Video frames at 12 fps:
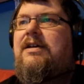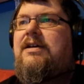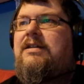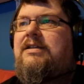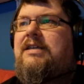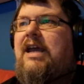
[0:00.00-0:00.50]

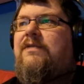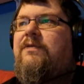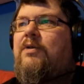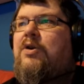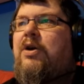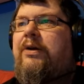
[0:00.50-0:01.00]
The second
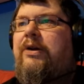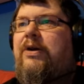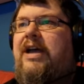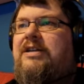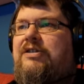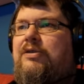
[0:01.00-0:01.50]
floor corridor
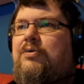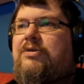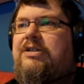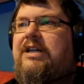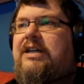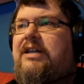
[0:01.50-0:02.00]
has
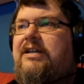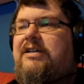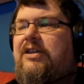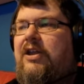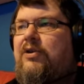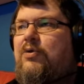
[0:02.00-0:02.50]
doors leading to
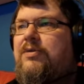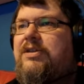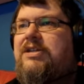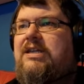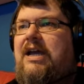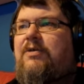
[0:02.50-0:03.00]
the north,
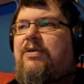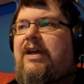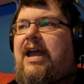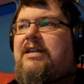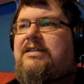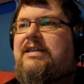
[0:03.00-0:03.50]
south,
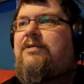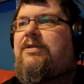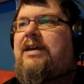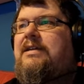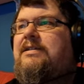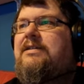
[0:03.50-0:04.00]
and
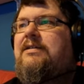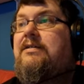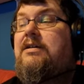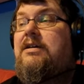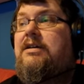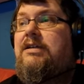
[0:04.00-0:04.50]
southeast.
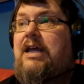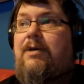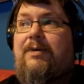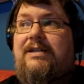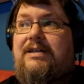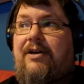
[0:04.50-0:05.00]

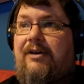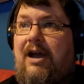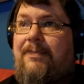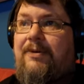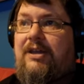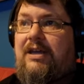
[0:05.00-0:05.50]
Stairways go
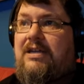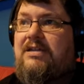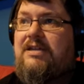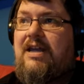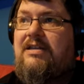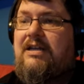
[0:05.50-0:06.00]
up at the
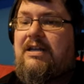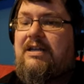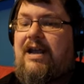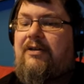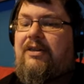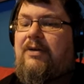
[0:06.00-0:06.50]
east end and
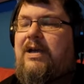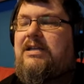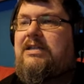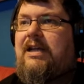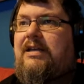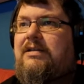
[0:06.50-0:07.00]
down at the
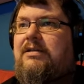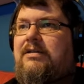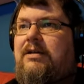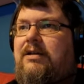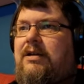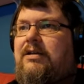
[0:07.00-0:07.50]
west end. I'm
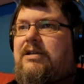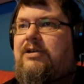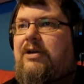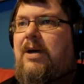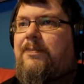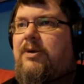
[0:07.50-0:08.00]
going to
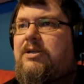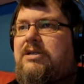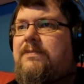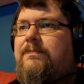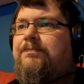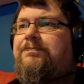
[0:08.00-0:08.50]
continue upwards.